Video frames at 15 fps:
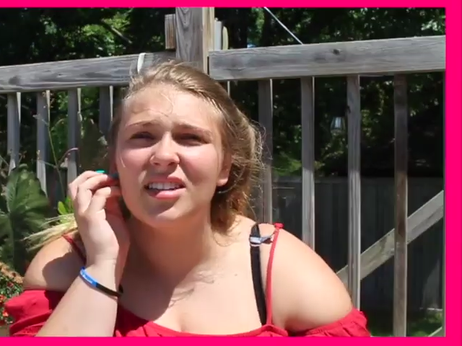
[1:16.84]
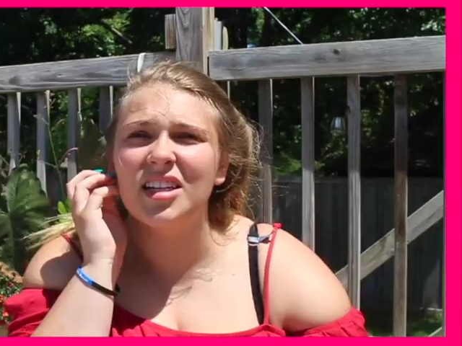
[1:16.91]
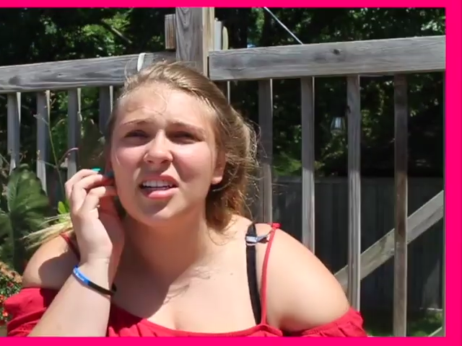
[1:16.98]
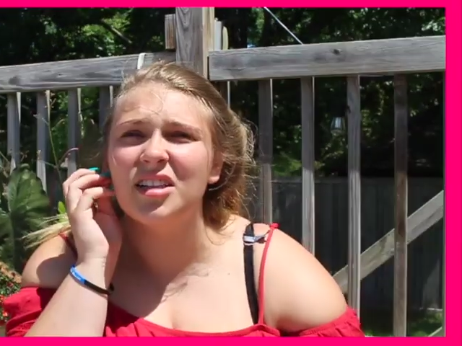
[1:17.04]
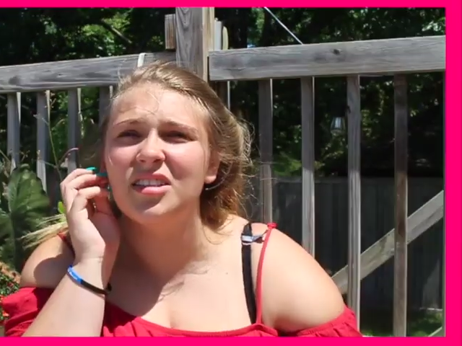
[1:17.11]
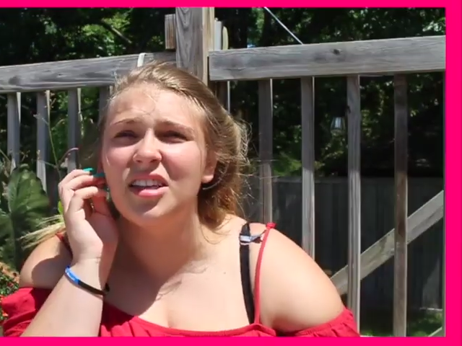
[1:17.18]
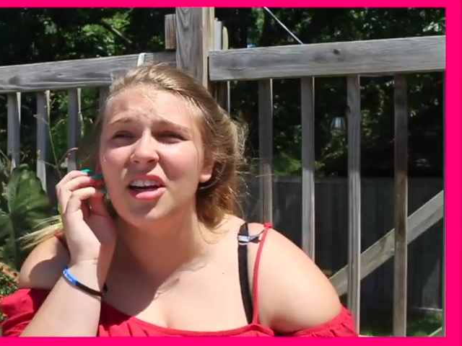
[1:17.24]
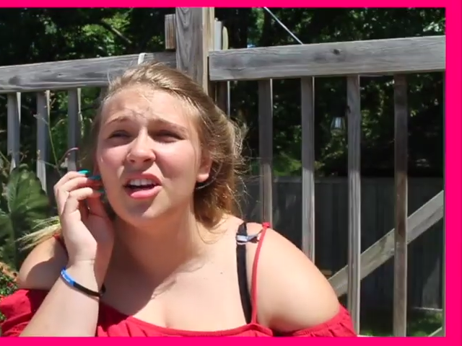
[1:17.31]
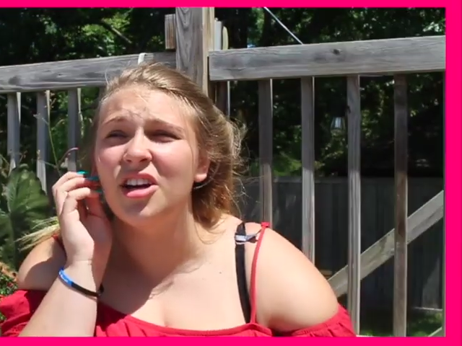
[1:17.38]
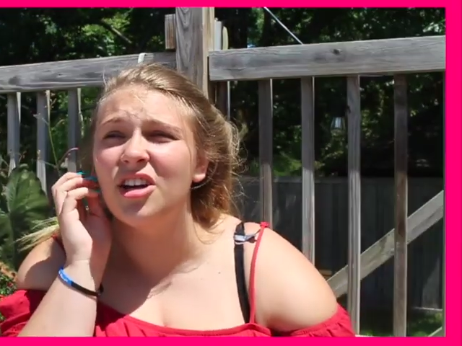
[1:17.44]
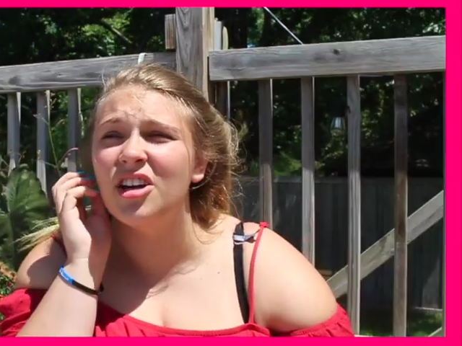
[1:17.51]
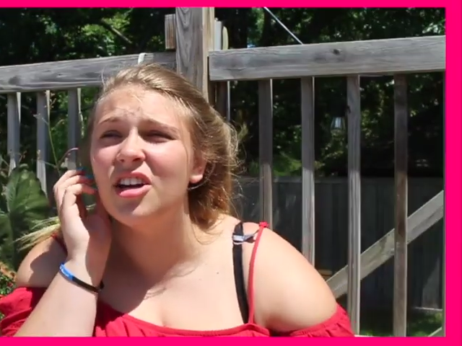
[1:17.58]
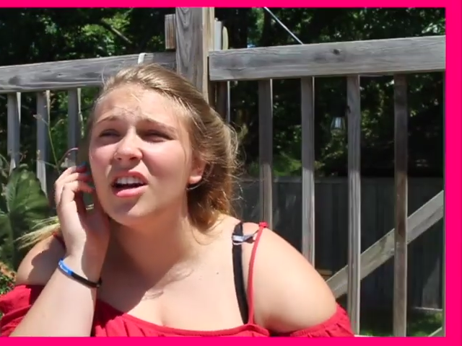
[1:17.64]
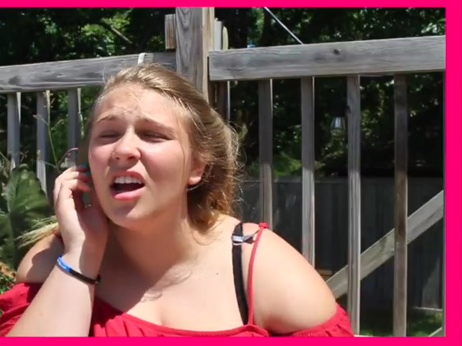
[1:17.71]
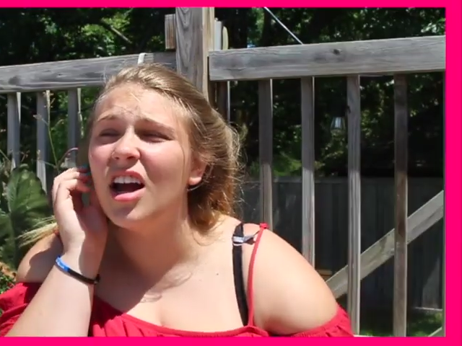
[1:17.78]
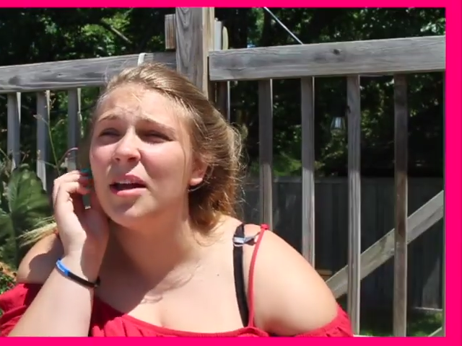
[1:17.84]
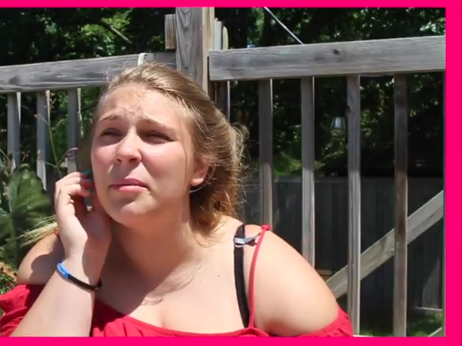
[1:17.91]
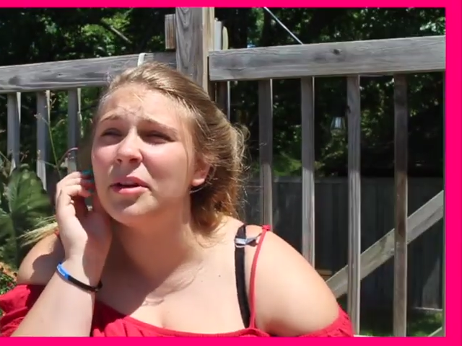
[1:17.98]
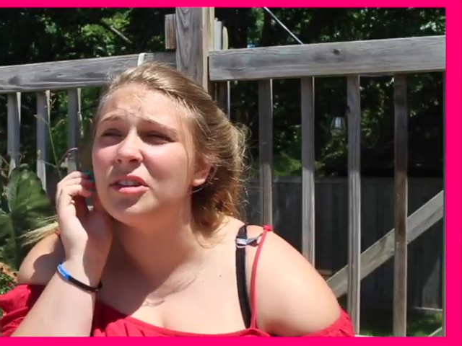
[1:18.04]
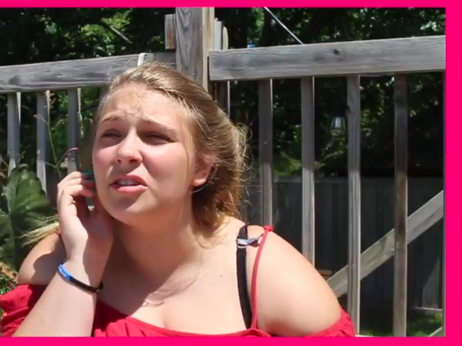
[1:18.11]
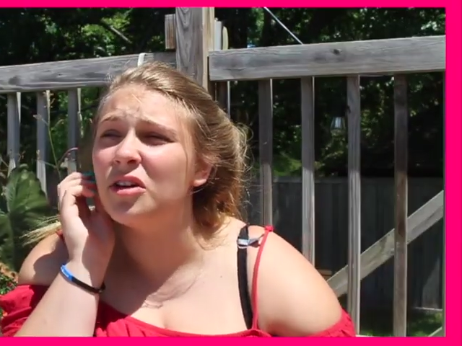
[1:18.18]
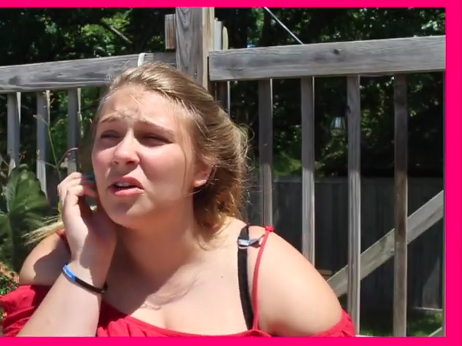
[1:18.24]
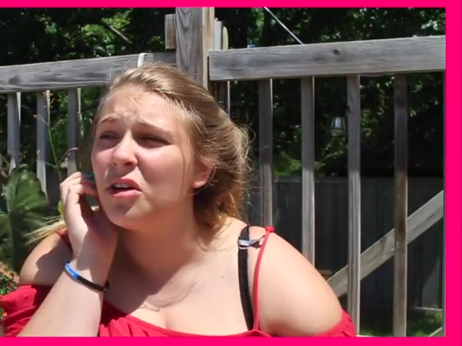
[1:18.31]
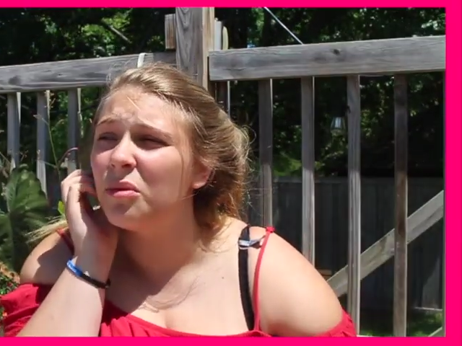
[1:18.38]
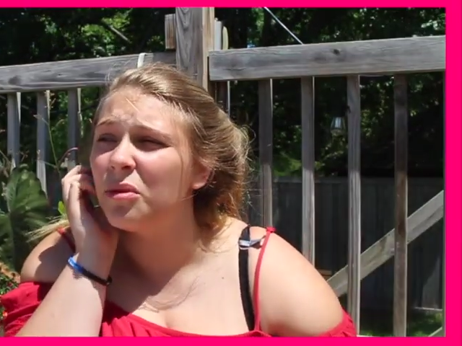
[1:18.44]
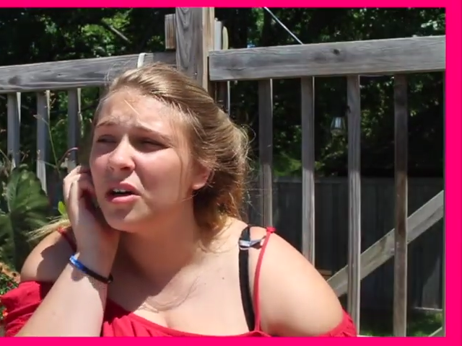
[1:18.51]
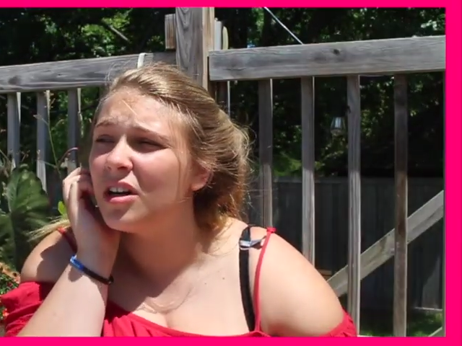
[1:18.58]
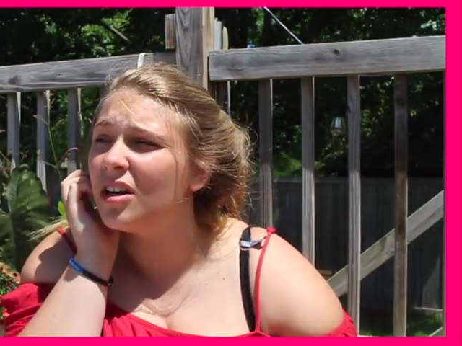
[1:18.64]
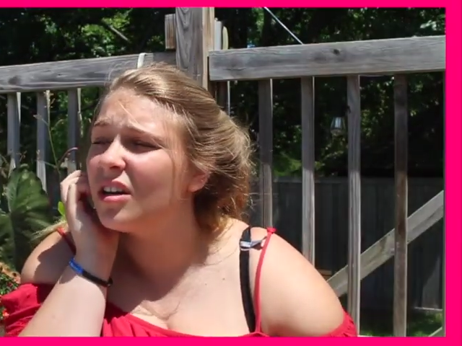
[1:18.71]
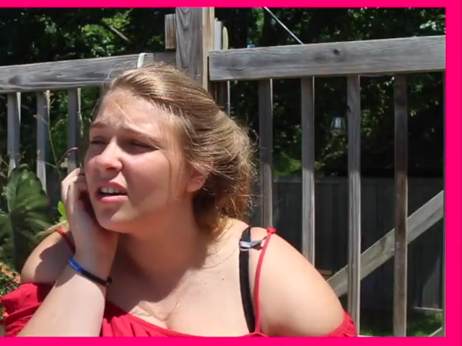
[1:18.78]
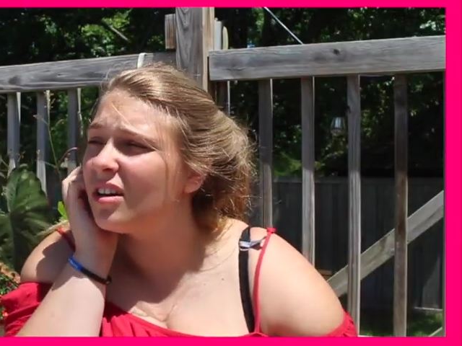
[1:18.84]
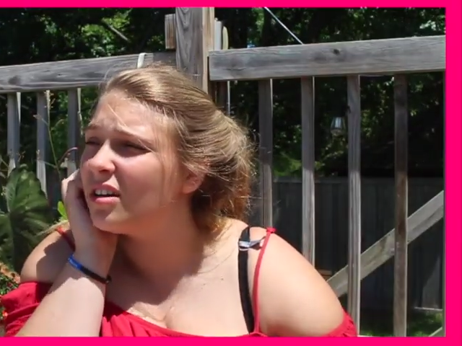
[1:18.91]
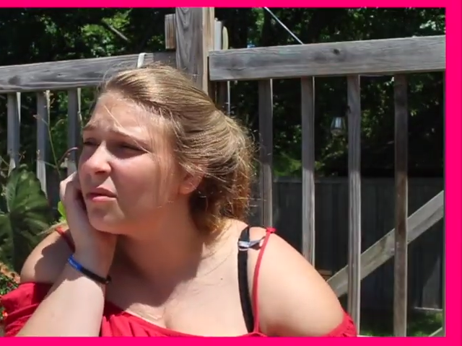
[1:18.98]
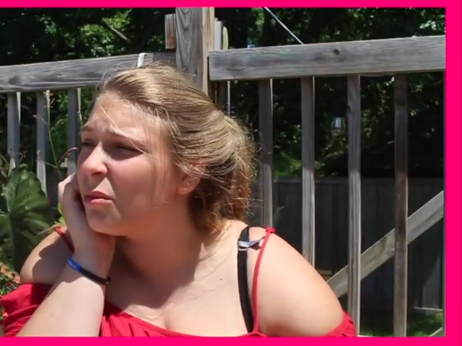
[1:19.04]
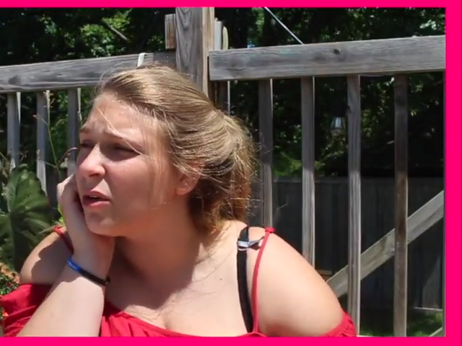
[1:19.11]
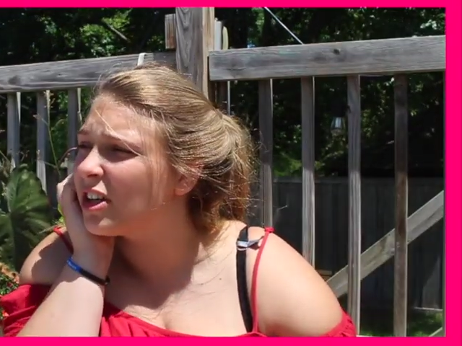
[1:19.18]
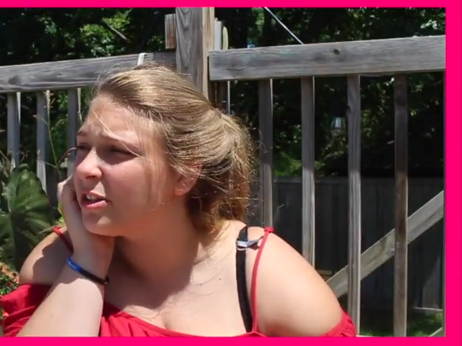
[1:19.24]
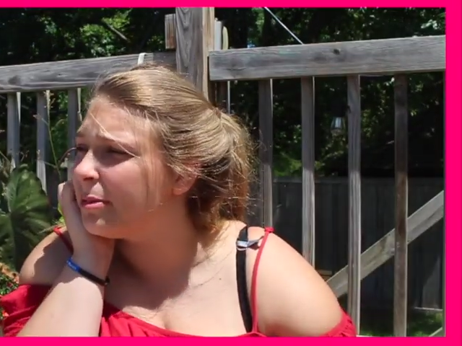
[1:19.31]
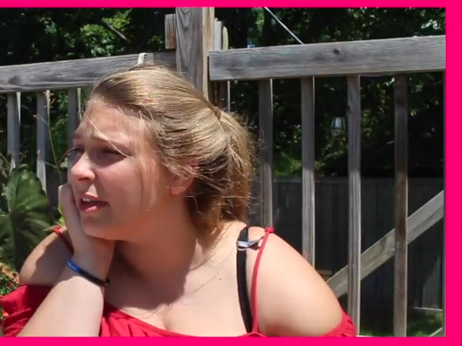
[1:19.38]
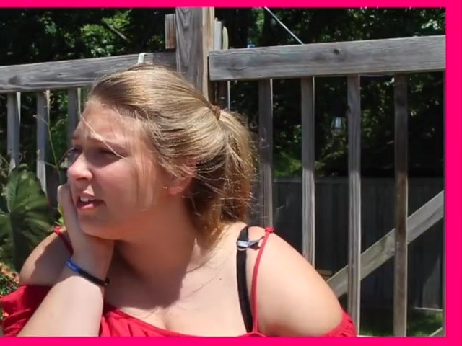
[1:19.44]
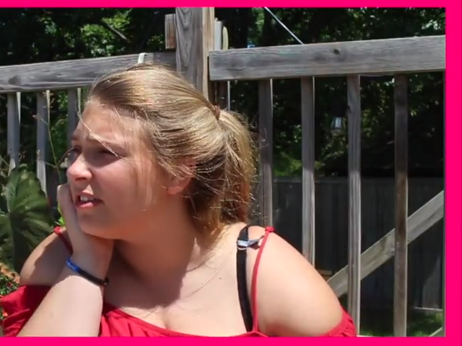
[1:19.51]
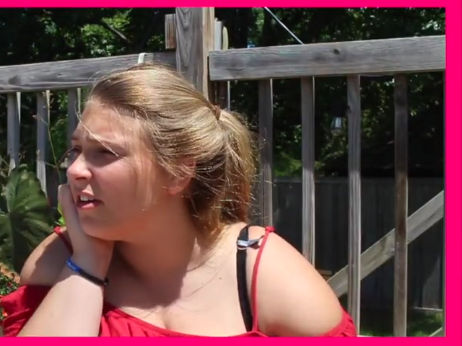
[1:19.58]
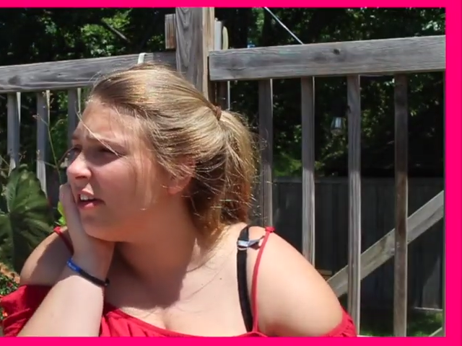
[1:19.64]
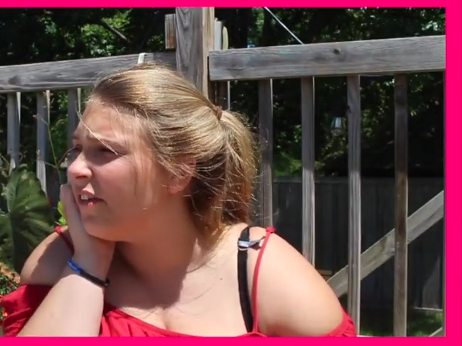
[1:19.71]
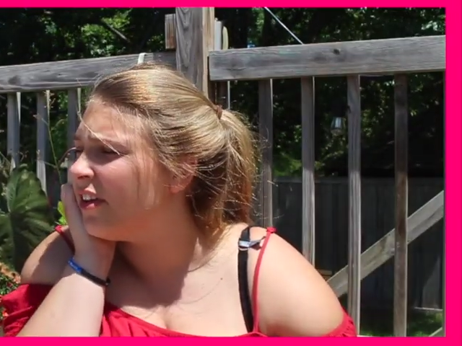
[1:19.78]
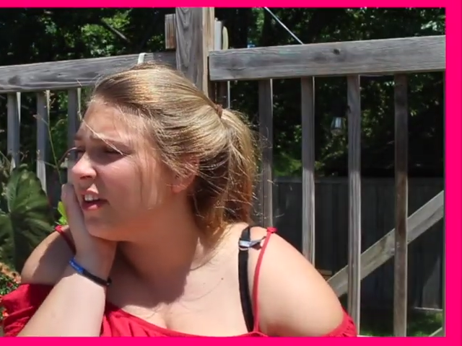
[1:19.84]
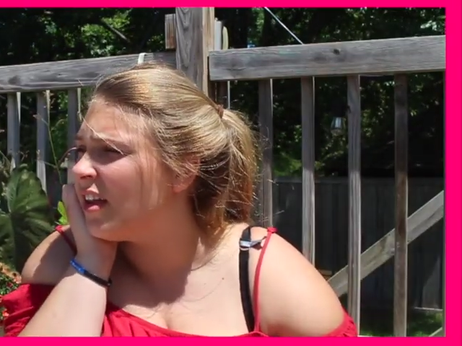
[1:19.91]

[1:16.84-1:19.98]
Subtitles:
tickets here in Minnesota were more expensive.